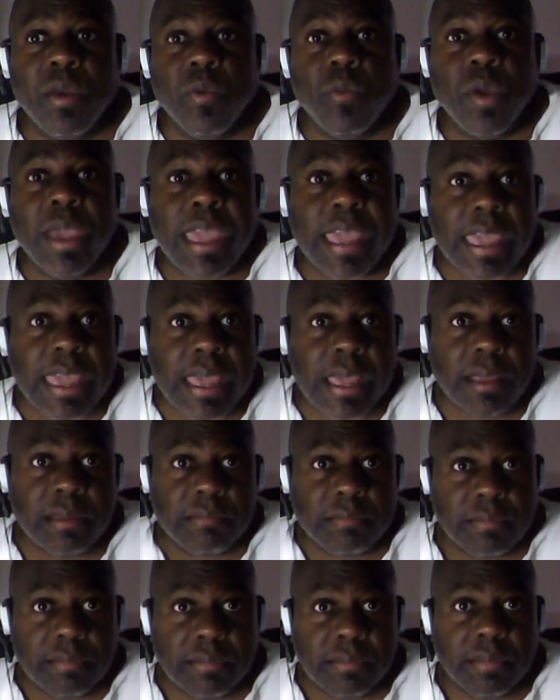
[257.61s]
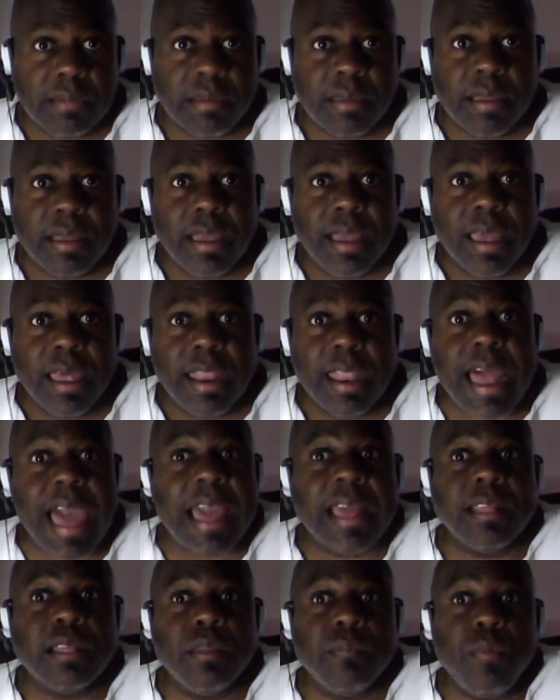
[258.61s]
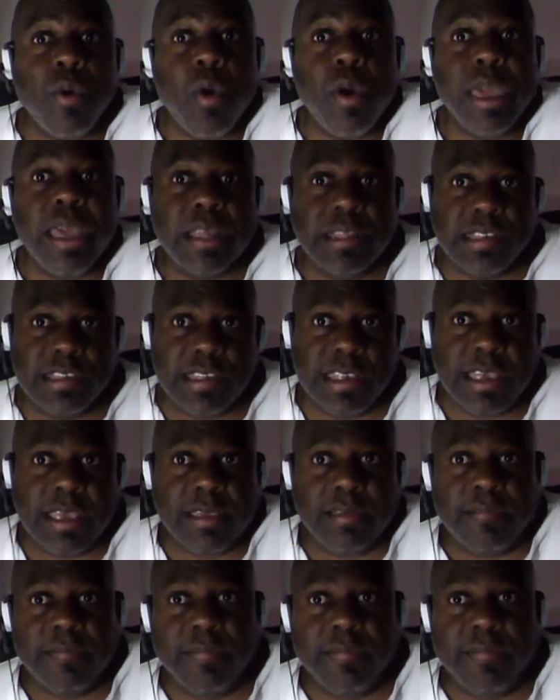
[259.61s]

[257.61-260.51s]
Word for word: we lack the buoyancy.